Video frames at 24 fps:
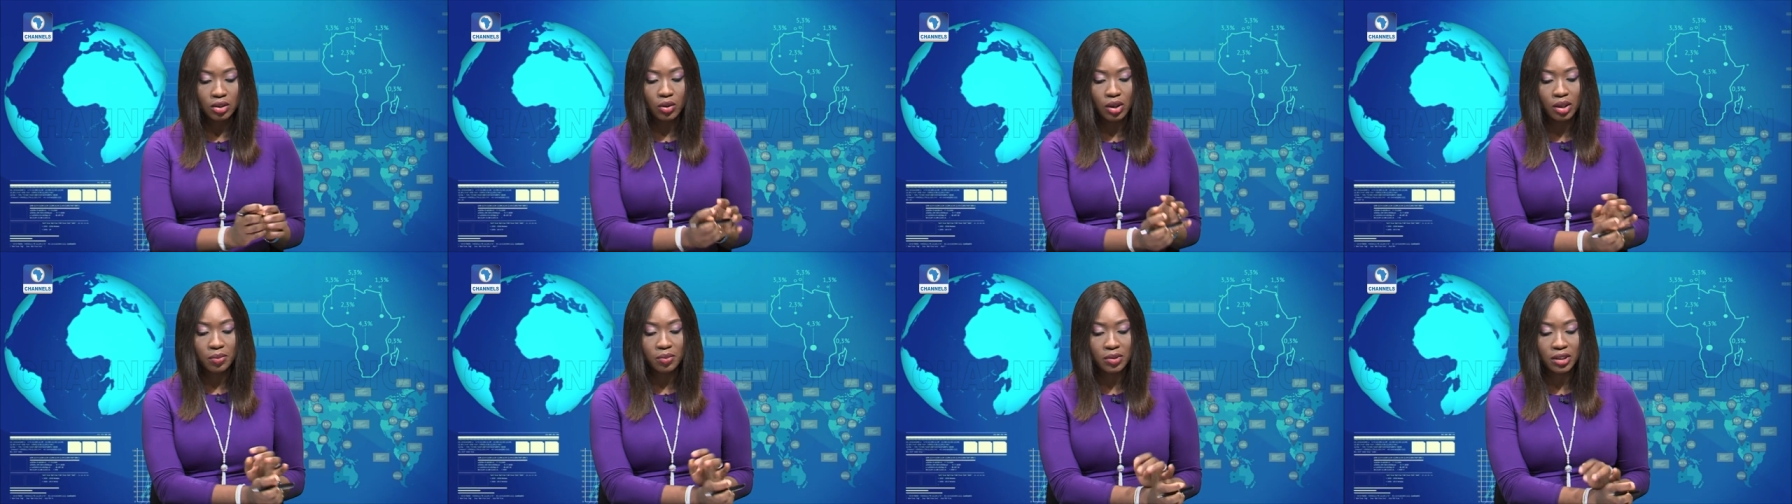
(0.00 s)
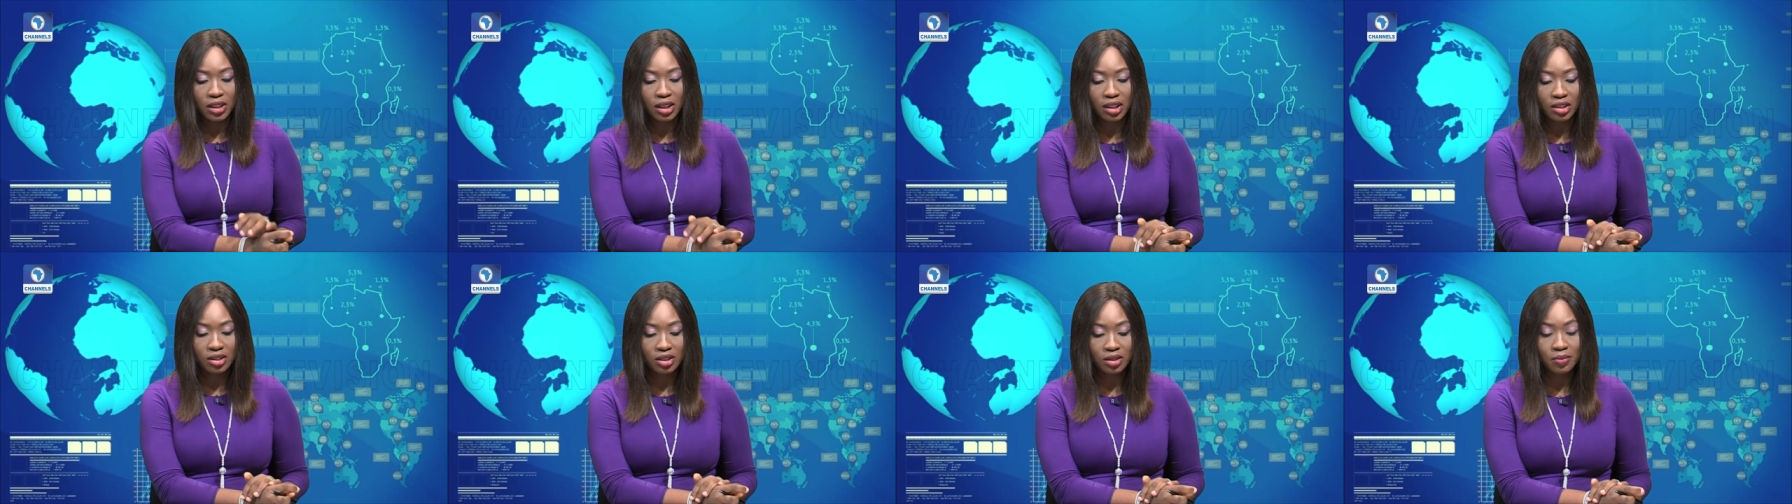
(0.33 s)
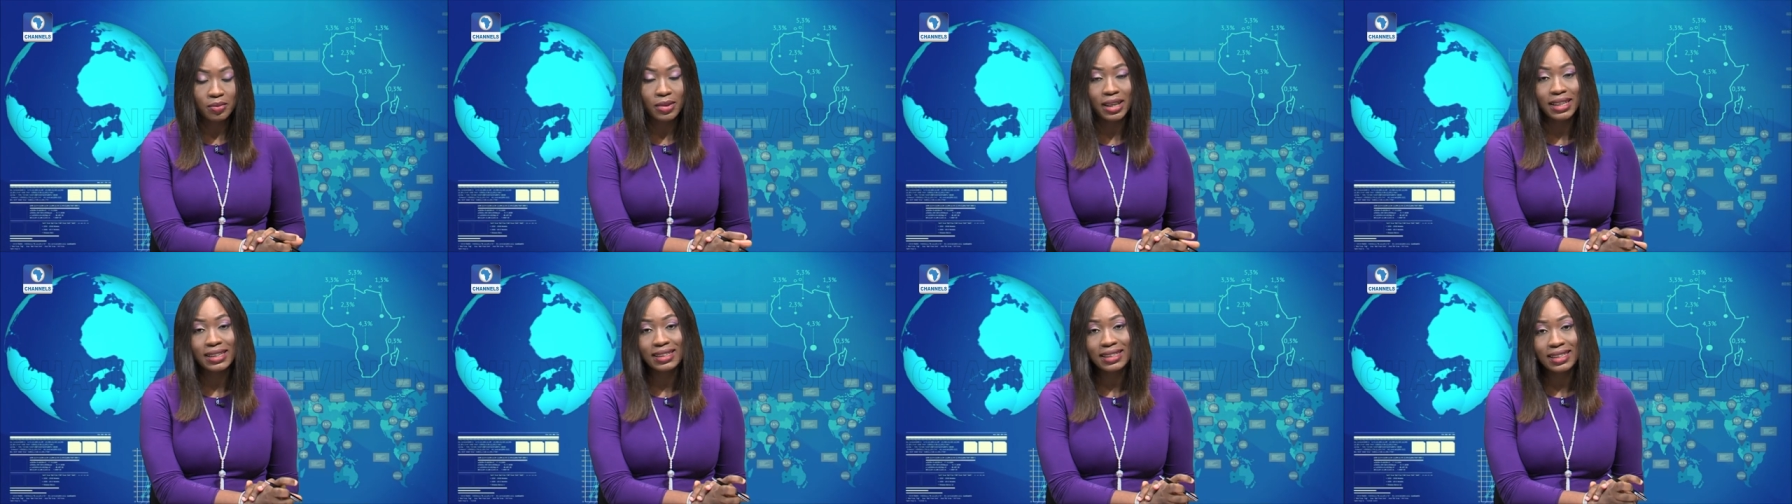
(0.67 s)
oil production
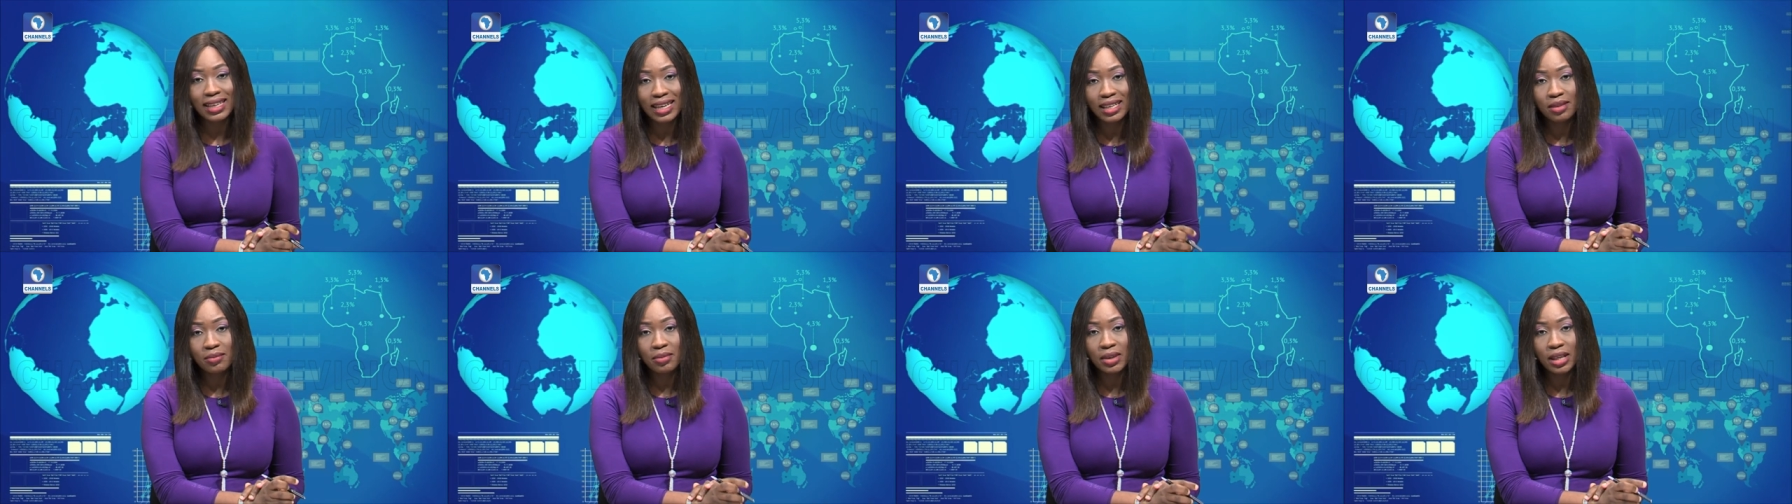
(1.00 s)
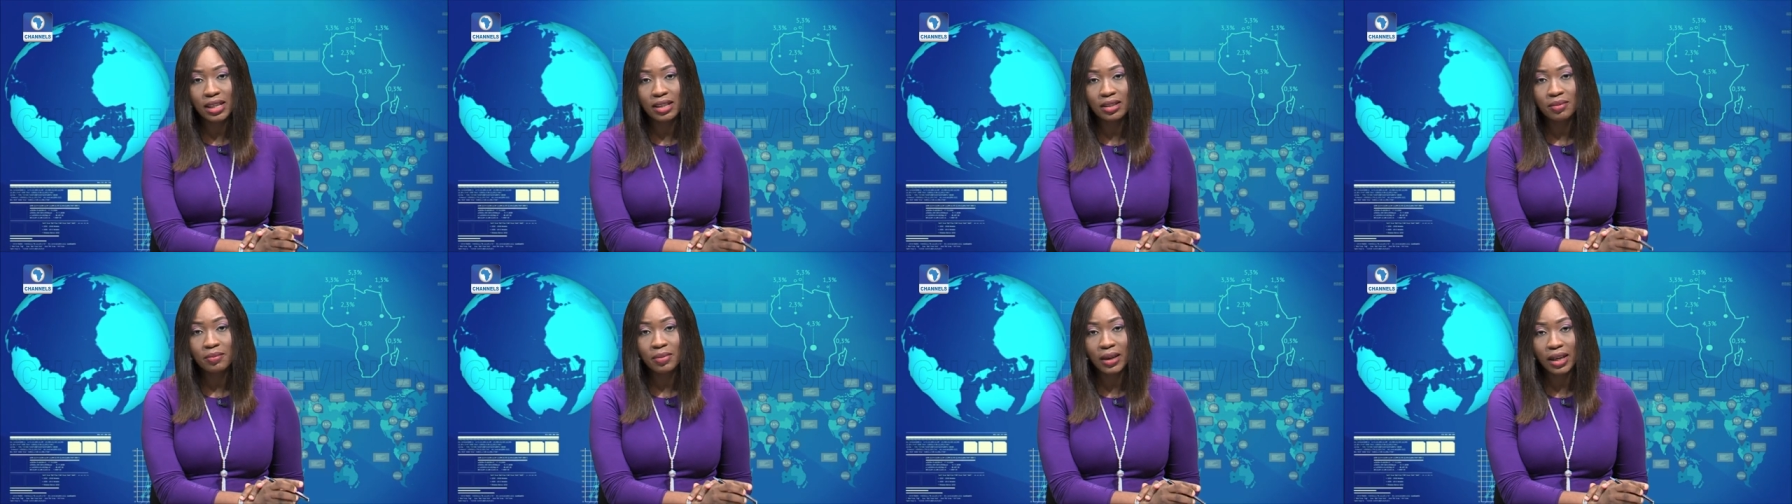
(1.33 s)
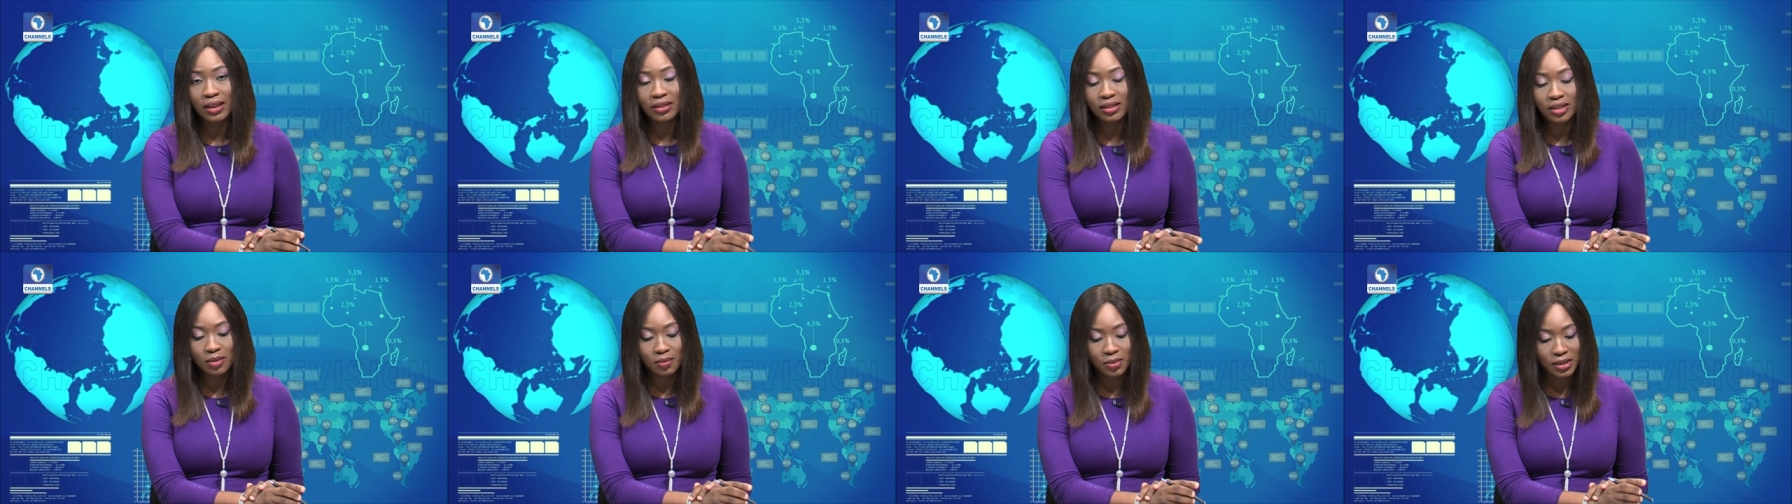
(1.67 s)
by 10 million
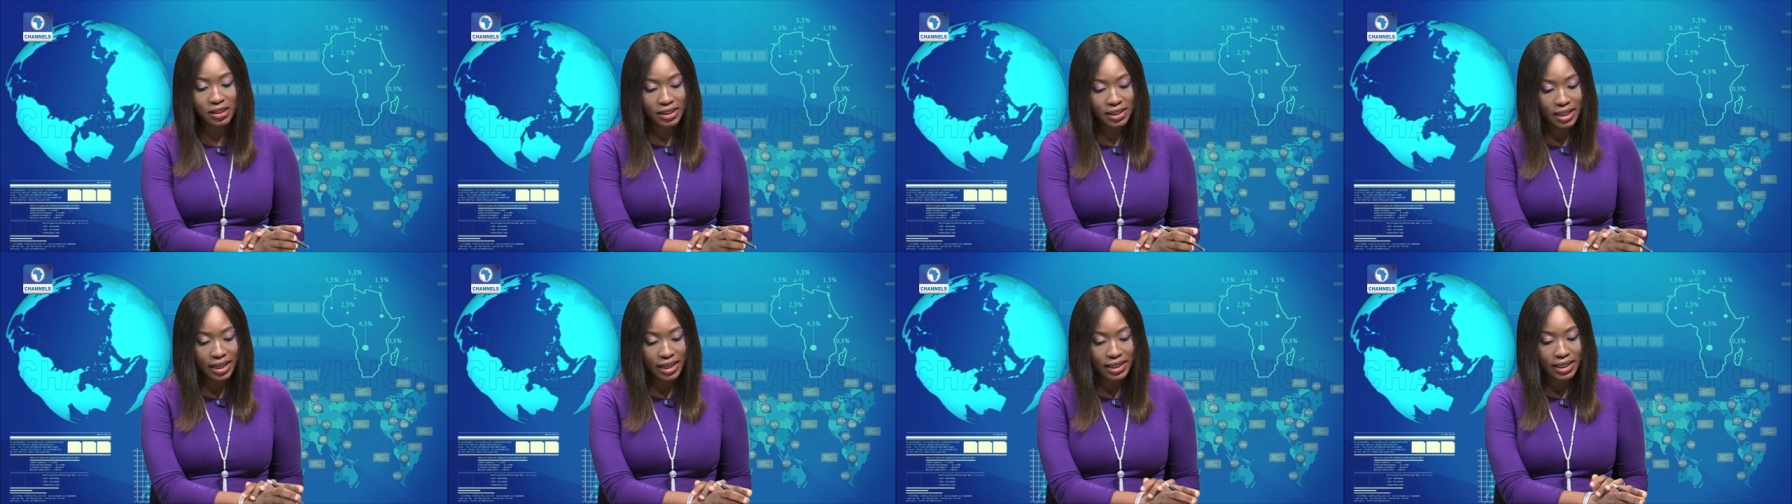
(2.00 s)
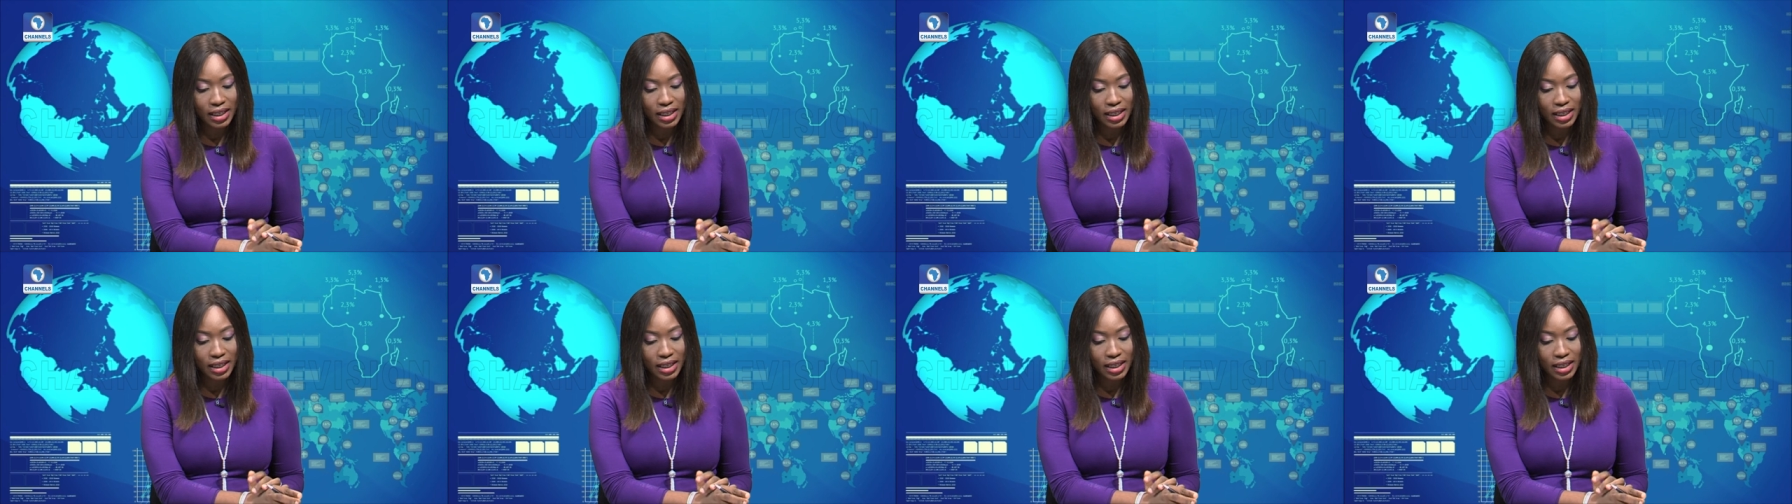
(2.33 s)
barrels per day.